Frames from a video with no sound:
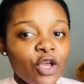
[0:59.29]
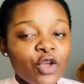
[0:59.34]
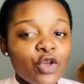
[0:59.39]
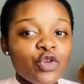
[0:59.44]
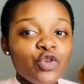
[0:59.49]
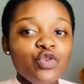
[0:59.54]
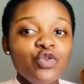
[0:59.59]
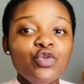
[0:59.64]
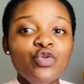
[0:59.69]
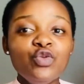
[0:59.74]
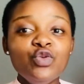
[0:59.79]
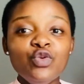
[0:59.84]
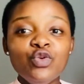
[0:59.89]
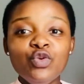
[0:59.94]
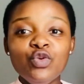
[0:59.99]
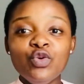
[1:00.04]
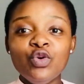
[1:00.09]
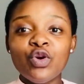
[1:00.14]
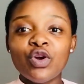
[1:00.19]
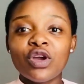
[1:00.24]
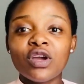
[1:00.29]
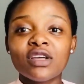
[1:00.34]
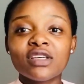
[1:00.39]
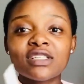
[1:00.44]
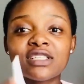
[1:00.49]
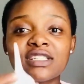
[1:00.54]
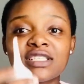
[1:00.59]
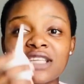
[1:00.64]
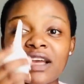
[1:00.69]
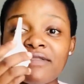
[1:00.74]
you
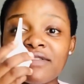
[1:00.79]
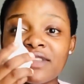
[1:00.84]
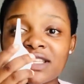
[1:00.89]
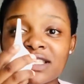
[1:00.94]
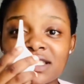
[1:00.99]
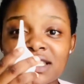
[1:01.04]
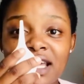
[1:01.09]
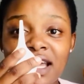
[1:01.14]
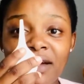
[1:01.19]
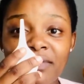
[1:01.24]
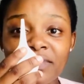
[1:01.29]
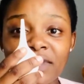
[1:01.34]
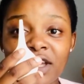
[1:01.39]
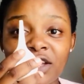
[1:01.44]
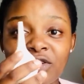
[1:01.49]
shove this thing up their